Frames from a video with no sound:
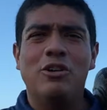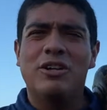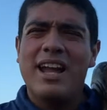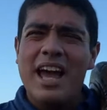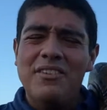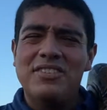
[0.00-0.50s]
and
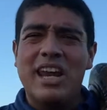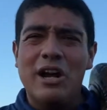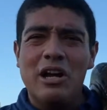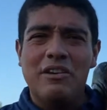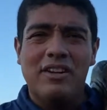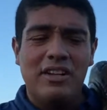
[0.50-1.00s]
you're kind of
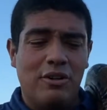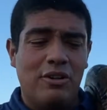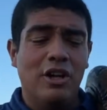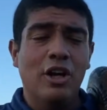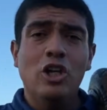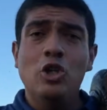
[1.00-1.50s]
scared of it,
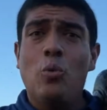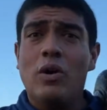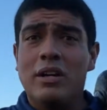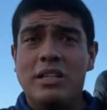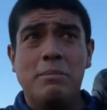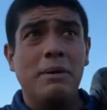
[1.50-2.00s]
or you
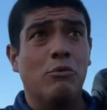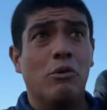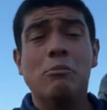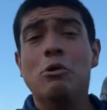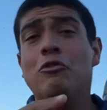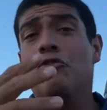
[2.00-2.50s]
want it to be
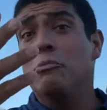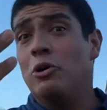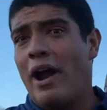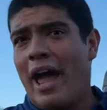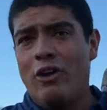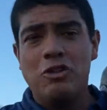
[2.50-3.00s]
removed from
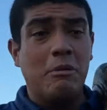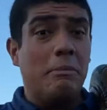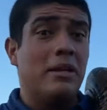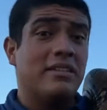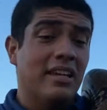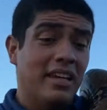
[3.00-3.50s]
your house,
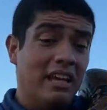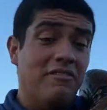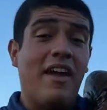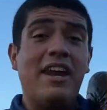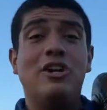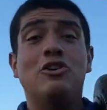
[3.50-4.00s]
maybe it's
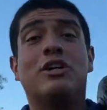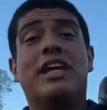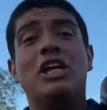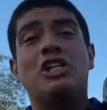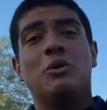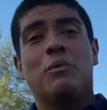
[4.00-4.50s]
invaded your
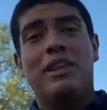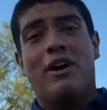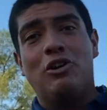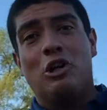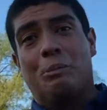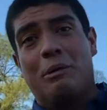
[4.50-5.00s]
kitchen
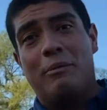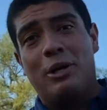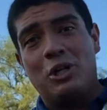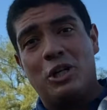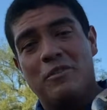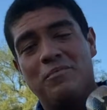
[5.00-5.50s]
without your
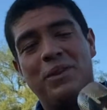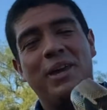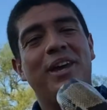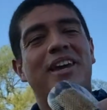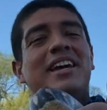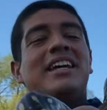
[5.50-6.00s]
permission,
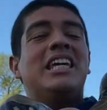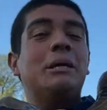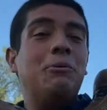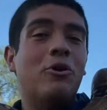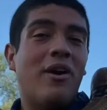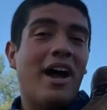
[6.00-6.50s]

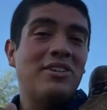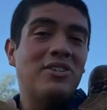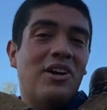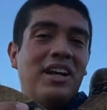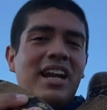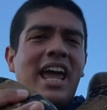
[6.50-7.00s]
keep your
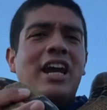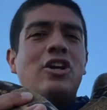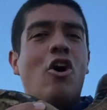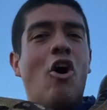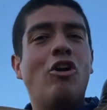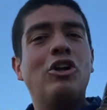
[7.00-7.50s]
eyes on it
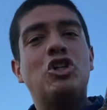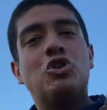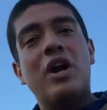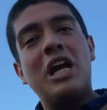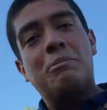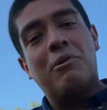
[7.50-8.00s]
and call a
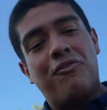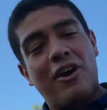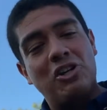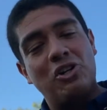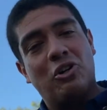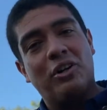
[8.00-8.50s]
trained
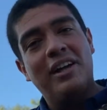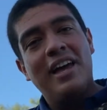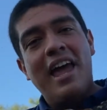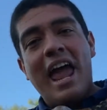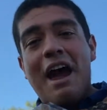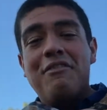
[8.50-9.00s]
professional.
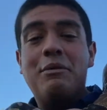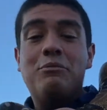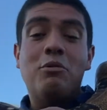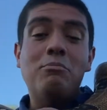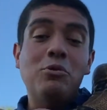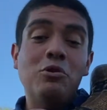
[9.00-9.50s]
Have
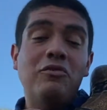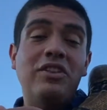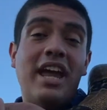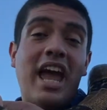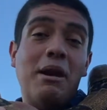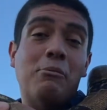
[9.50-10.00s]
them remove
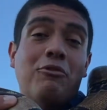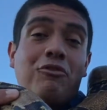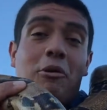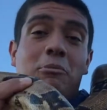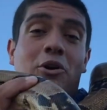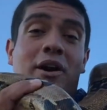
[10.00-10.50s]
the animal
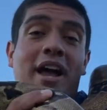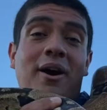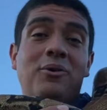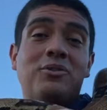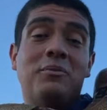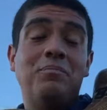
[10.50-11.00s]
from your
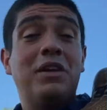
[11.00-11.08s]
house.